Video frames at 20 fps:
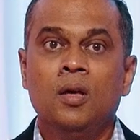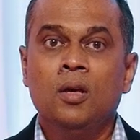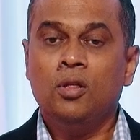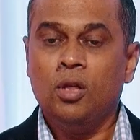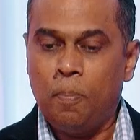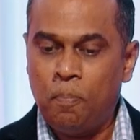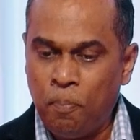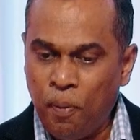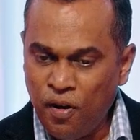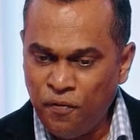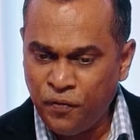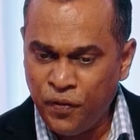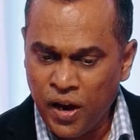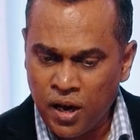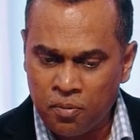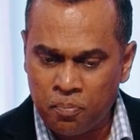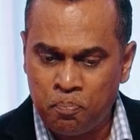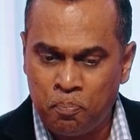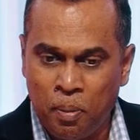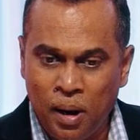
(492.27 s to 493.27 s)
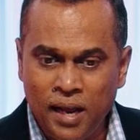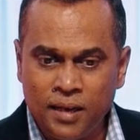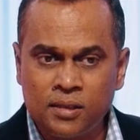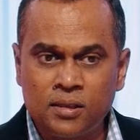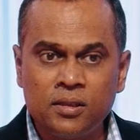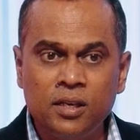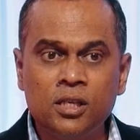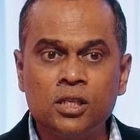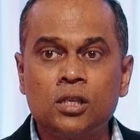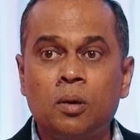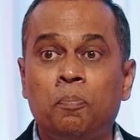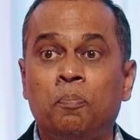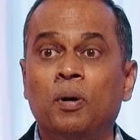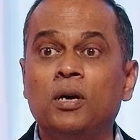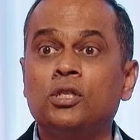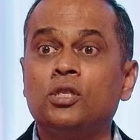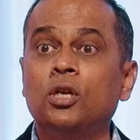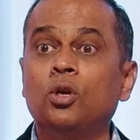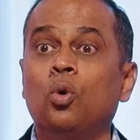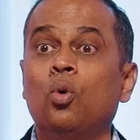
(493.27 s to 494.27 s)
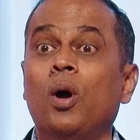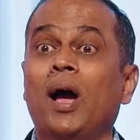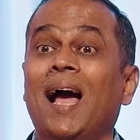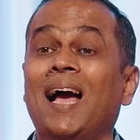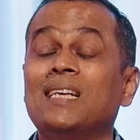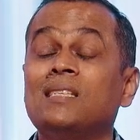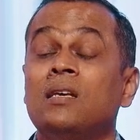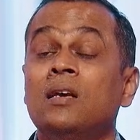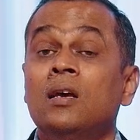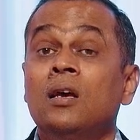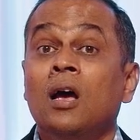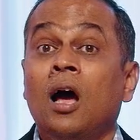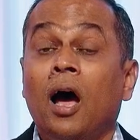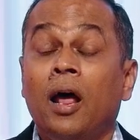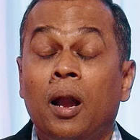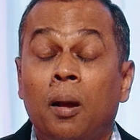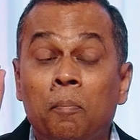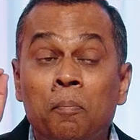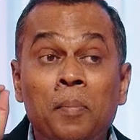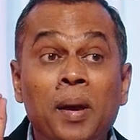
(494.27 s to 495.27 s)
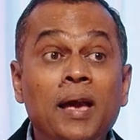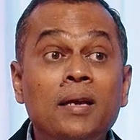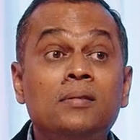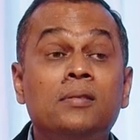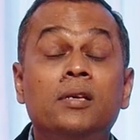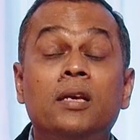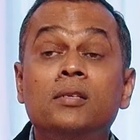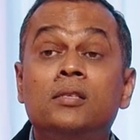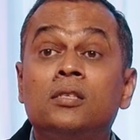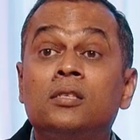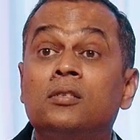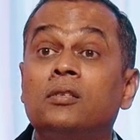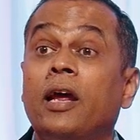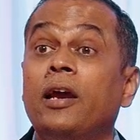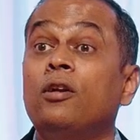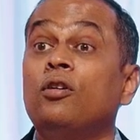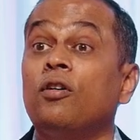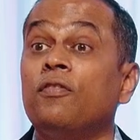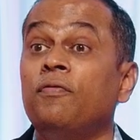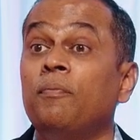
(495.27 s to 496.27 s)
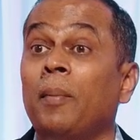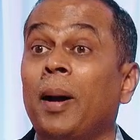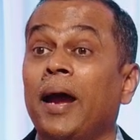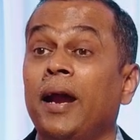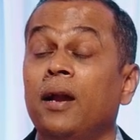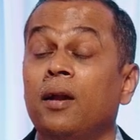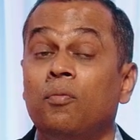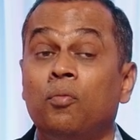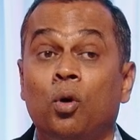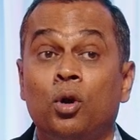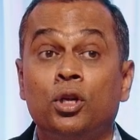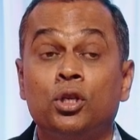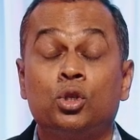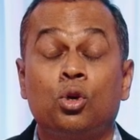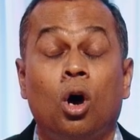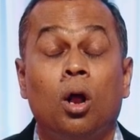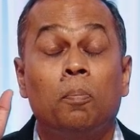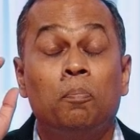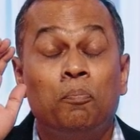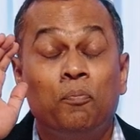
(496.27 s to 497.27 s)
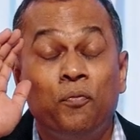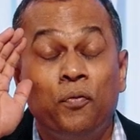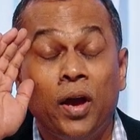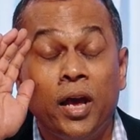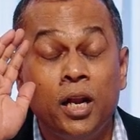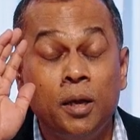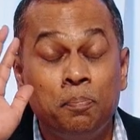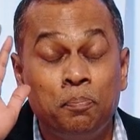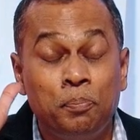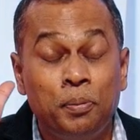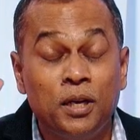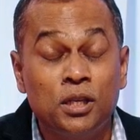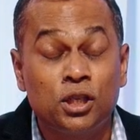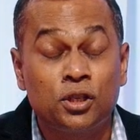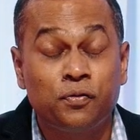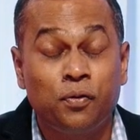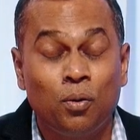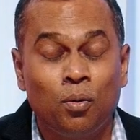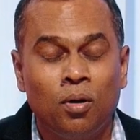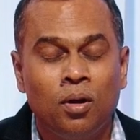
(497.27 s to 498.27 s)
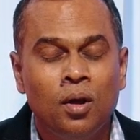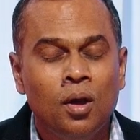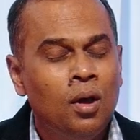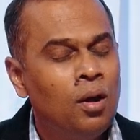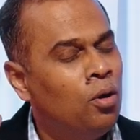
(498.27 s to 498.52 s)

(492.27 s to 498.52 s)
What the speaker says: The perfect bliss is the person who has an amazing state of mind, what is called very peaceful.